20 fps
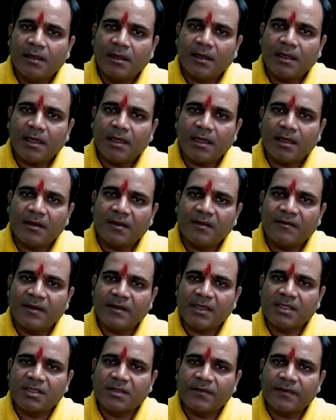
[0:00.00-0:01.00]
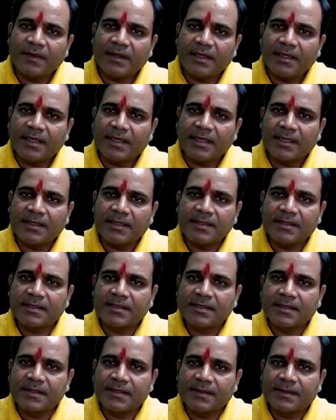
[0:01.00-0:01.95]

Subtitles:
in which we deals